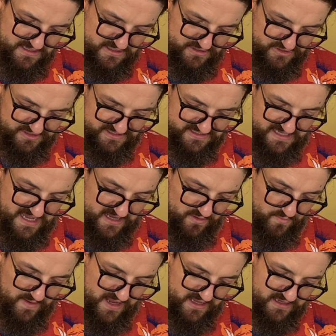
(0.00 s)
just sat
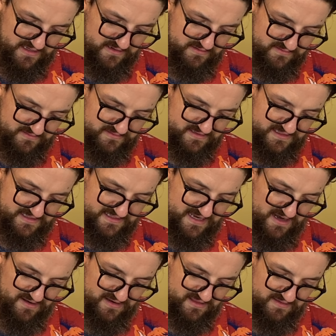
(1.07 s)
awake and
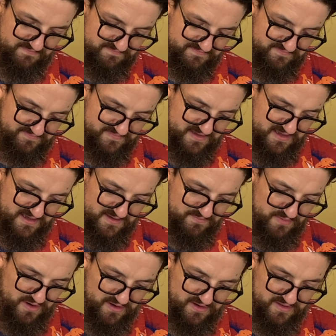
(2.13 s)
stared at the
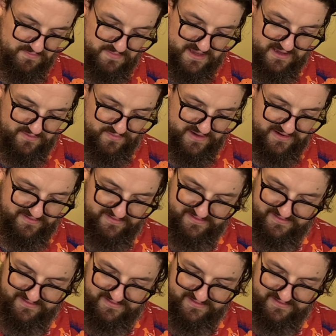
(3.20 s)
part of the bed where